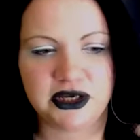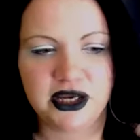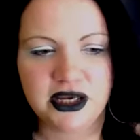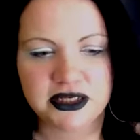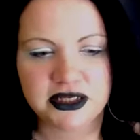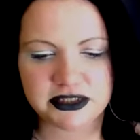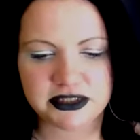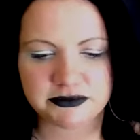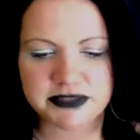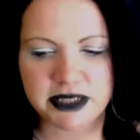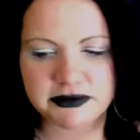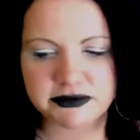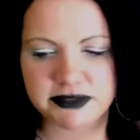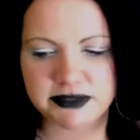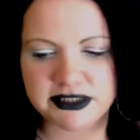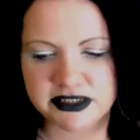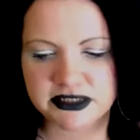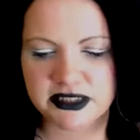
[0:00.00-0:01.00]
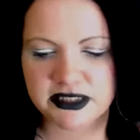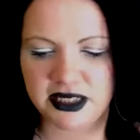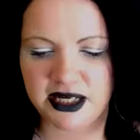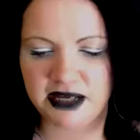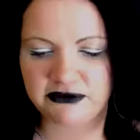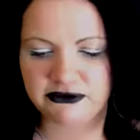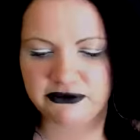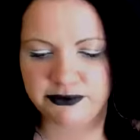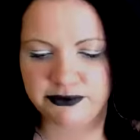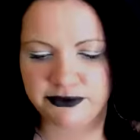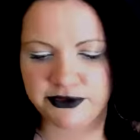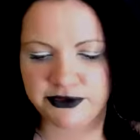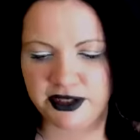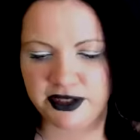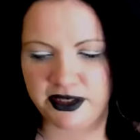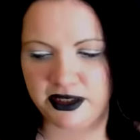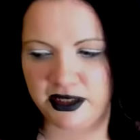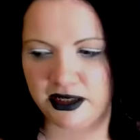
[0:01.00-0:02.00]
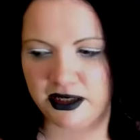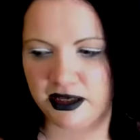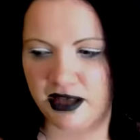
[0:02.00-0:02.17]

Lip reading: sometimes we disconnect from the